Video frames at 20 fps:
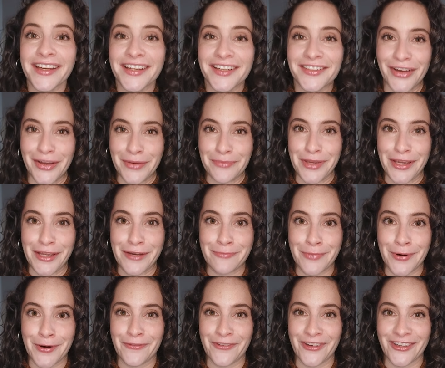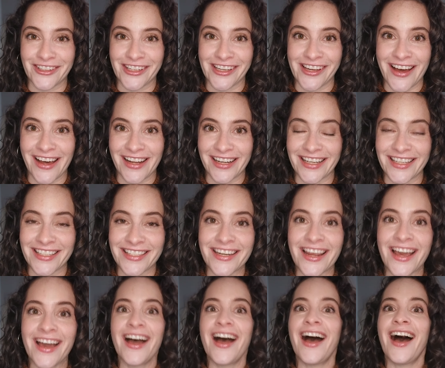if I'm being perfectly honest.
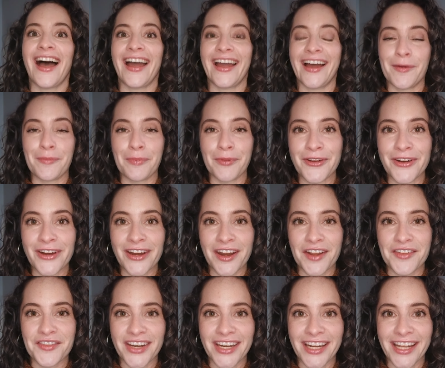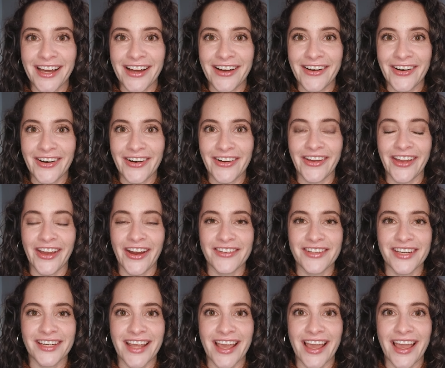I uploaded a video earlier
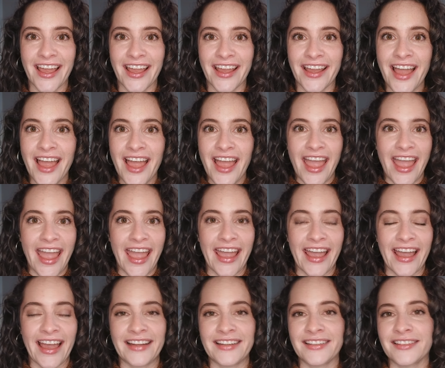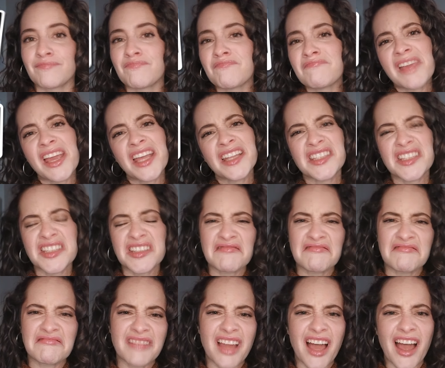today and it's
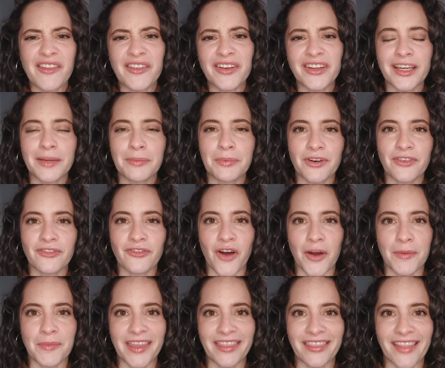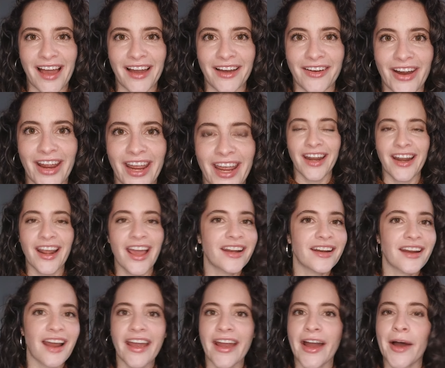not really performing that great.
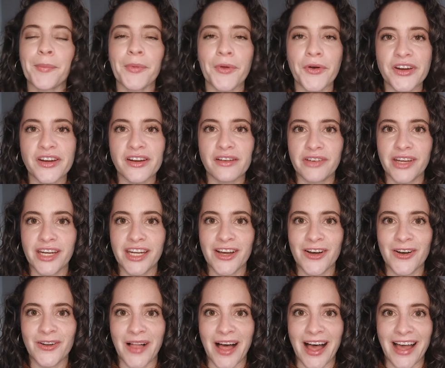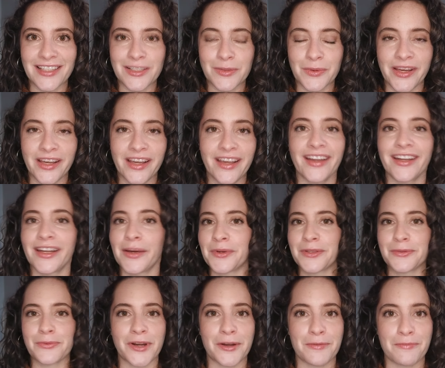And I uploaded a video last week and it
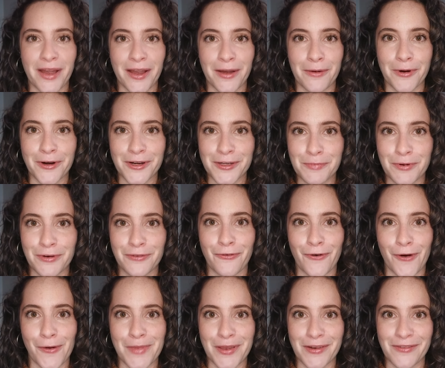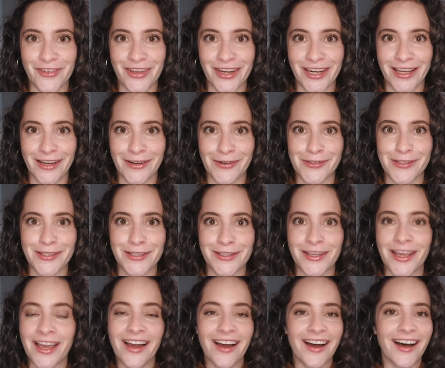was one of my worst performing videos
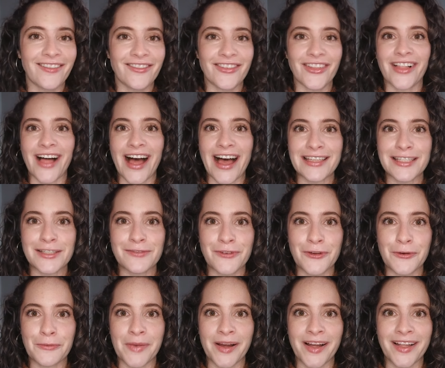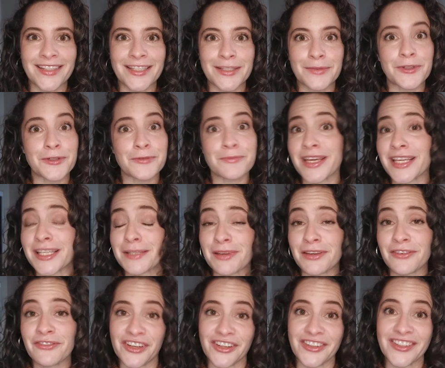of the last few months, which makes me
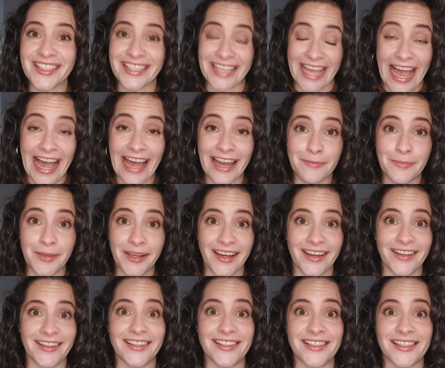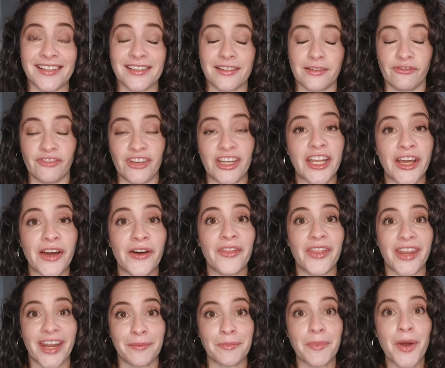feel sad because it's a video
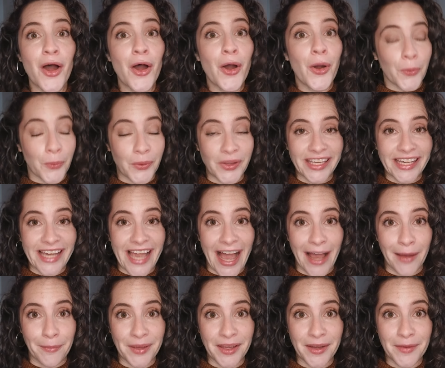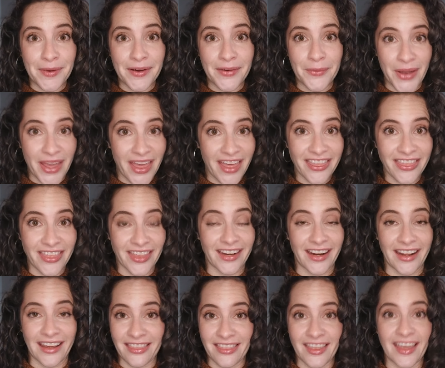that I'm really happy about with and
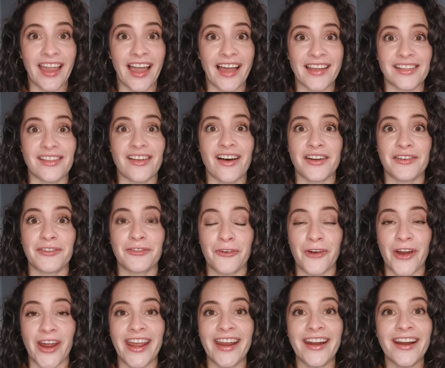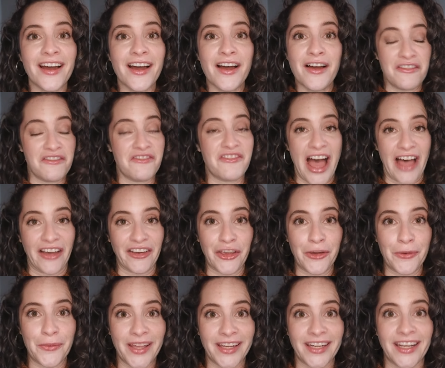I think has a lot of great
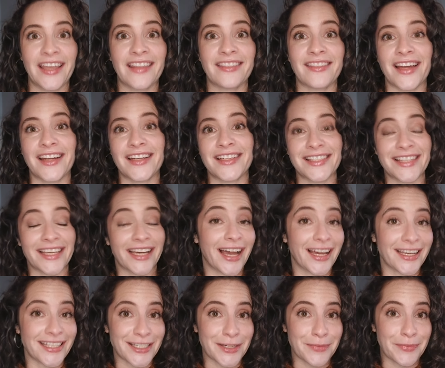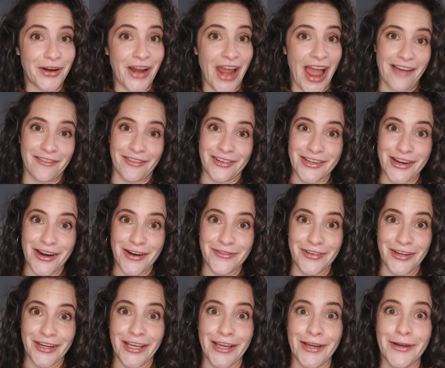value in it. That is the customer avatar
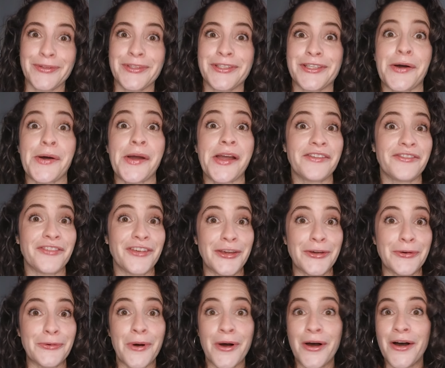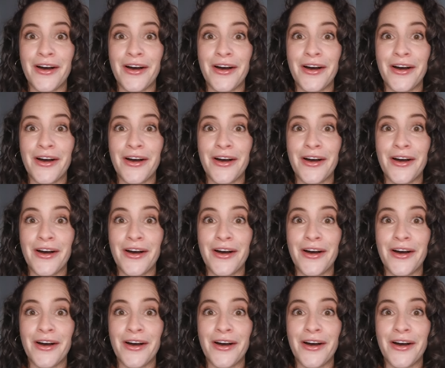video. So if you